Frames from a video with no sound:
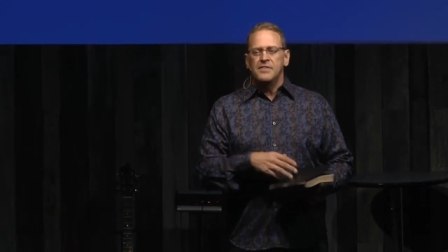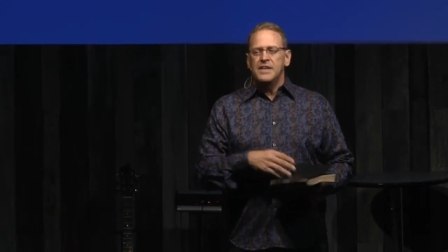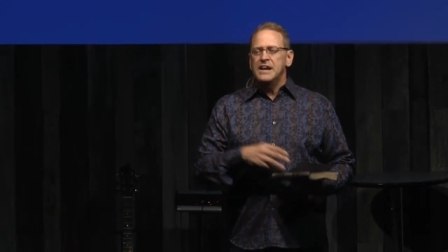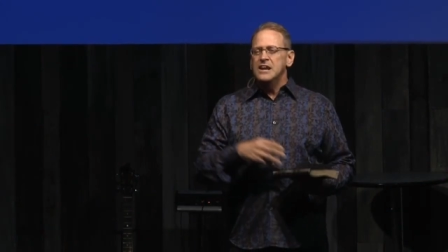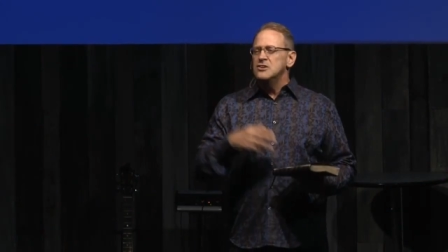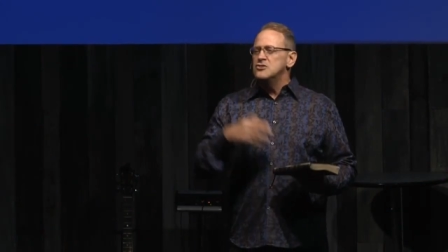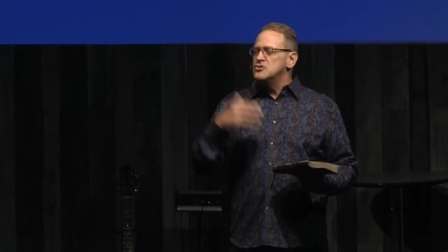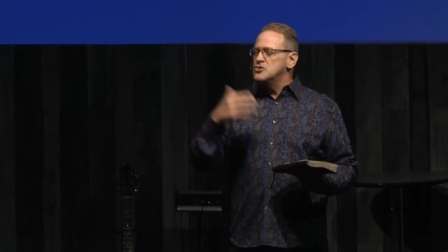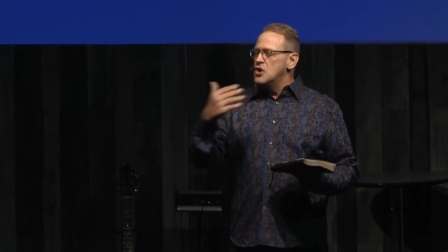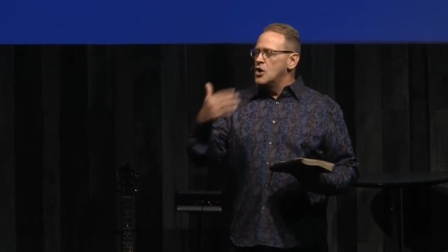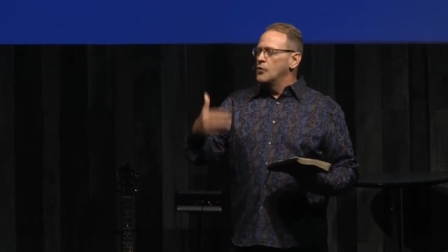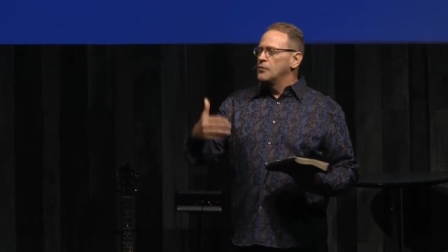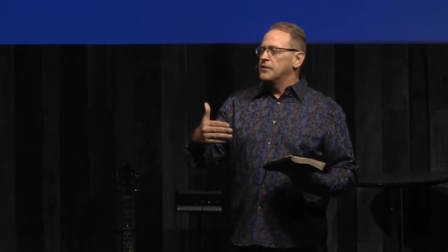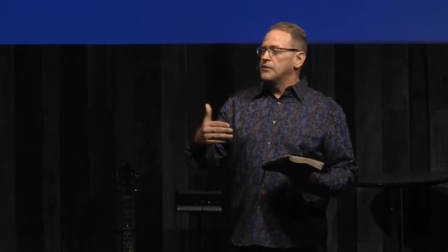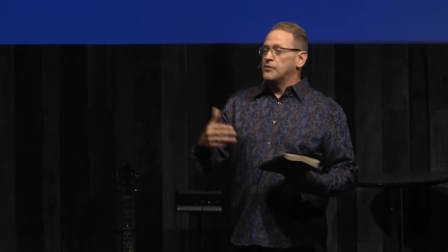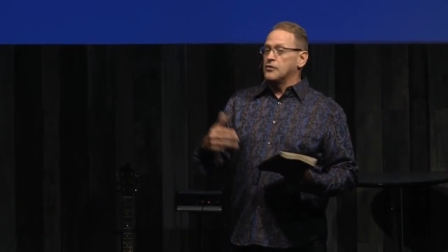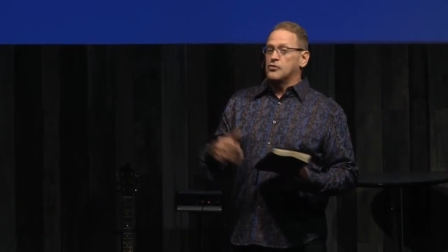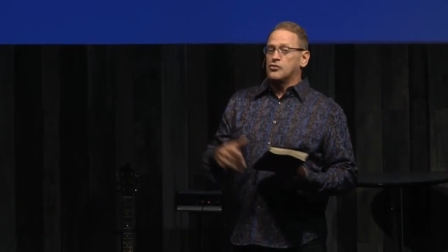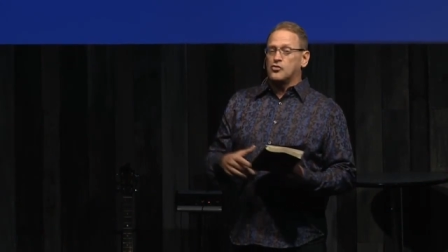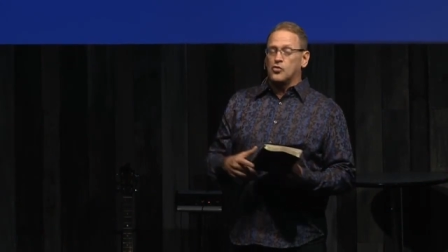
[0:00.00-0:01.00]
they didn't know
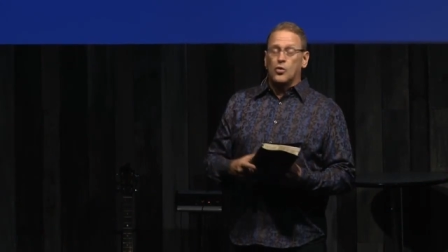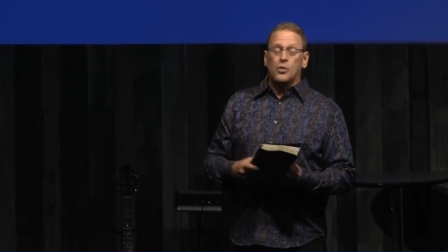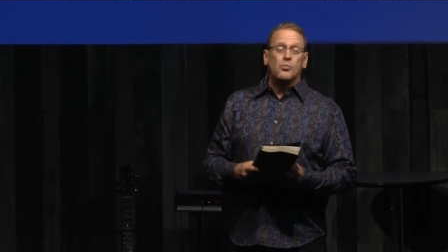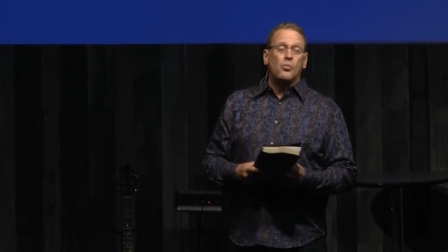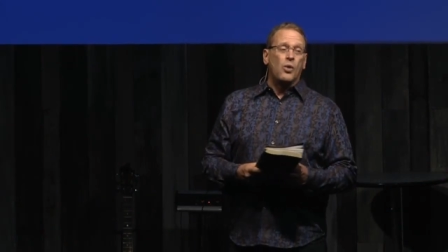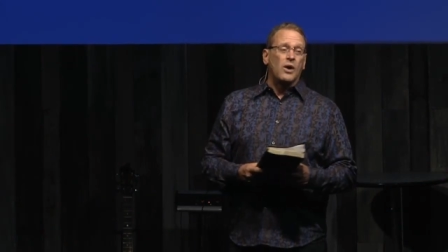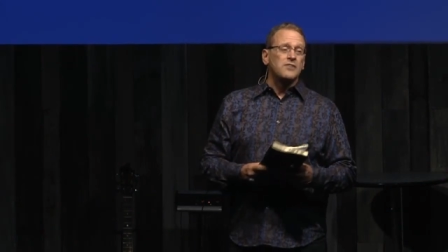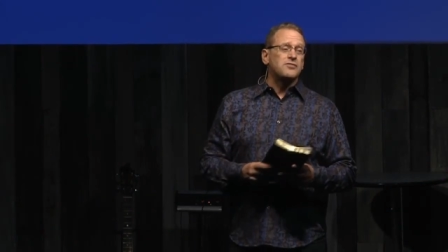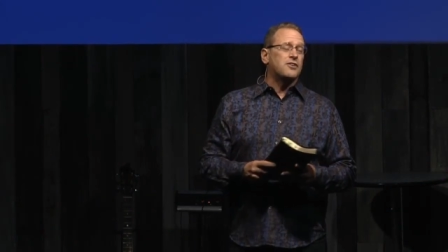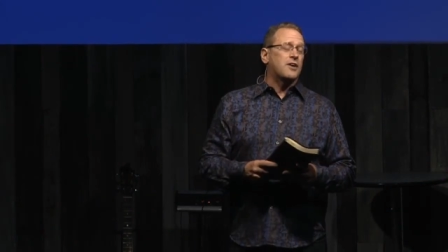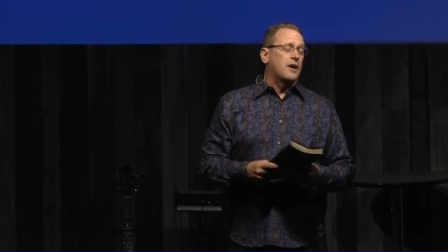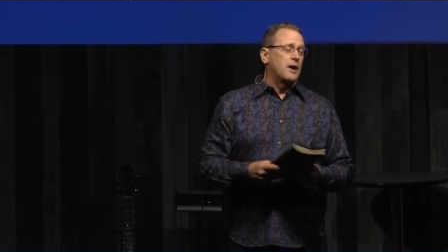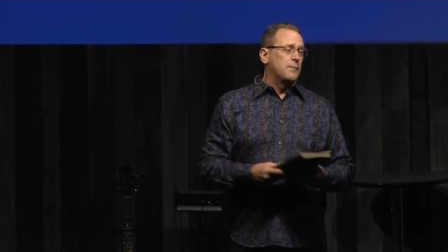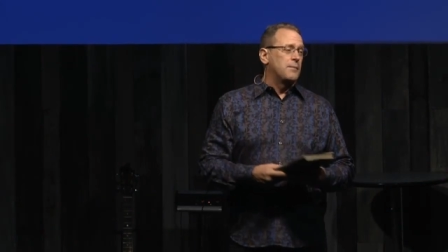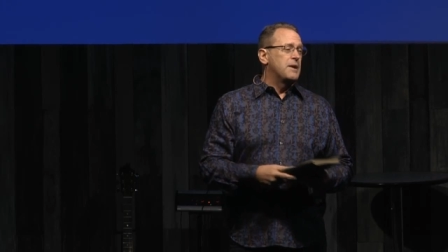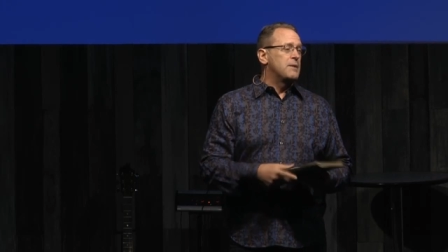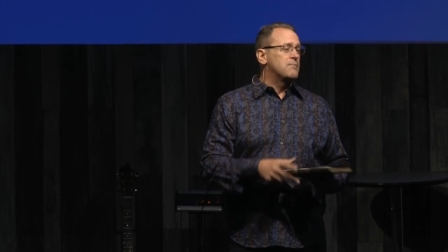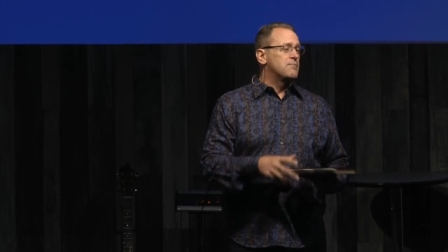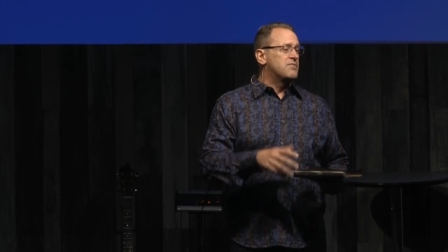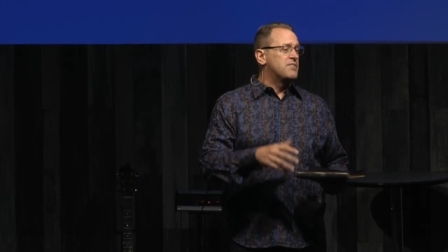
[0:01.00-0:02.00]
that the storm was coming.